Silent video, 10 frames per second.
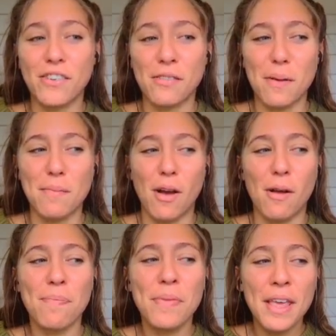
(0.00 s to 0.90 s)
with my
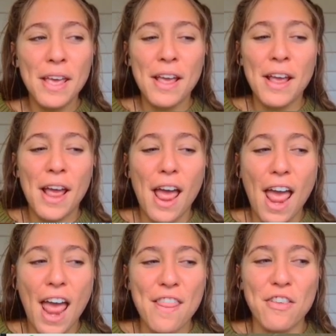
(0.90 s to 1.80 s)
mom,
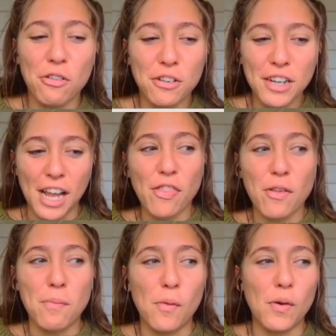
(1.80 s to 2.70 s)
and the older I get,
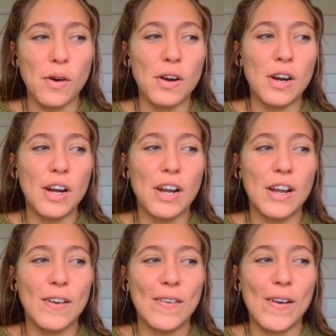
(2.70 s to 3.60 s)
the more
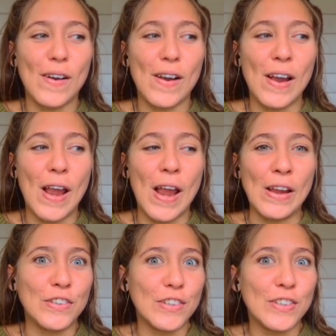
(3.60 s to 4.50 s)

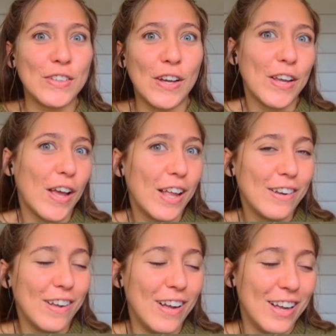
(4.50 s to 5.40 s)
anxious I
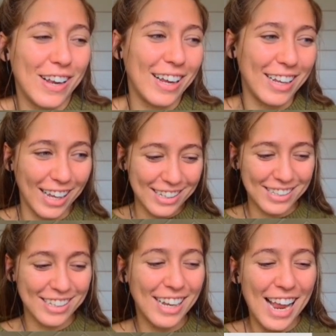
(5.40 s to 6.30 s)
get, I
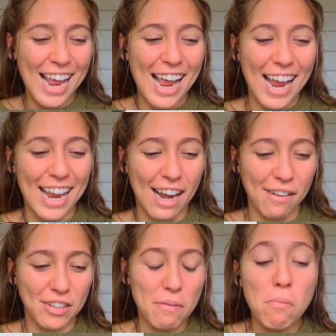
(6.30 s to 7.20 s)
guess. And I
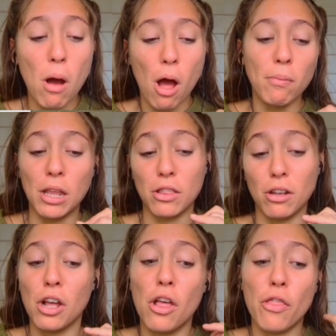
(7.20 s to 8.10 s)
was like, Mom, like,
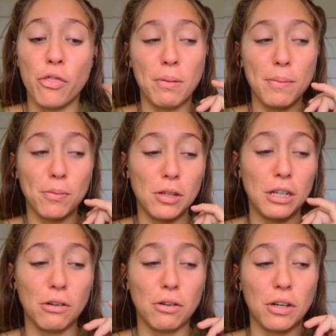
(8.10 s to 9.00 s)
the people in
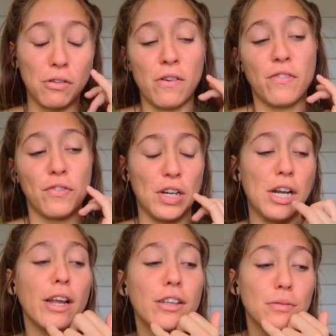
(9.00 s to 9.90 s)
here, they're never very
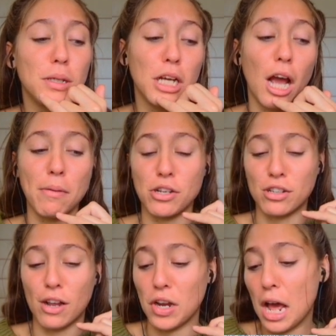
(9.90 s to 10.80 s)
nice to me. I might
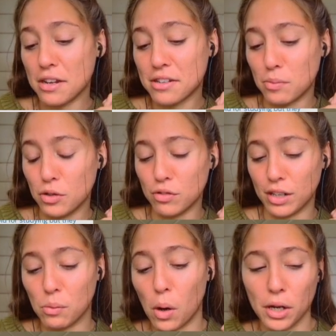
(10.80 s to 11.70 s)
just have to ask someone who's,
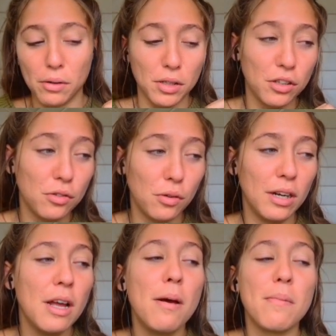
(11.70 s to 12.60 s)
like, walking around the
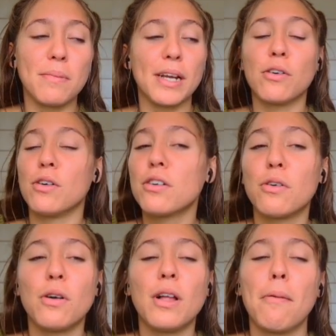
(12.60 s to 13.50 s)
store. But my girl
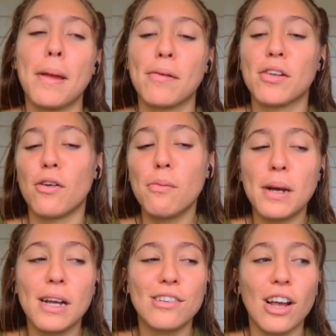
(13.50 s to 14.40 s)
Nicole helped me out so
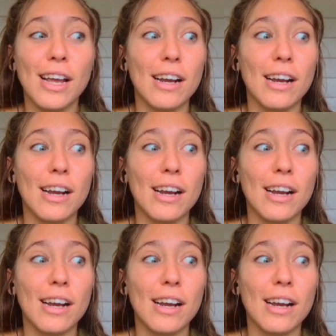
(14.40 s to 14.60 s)
much. I got a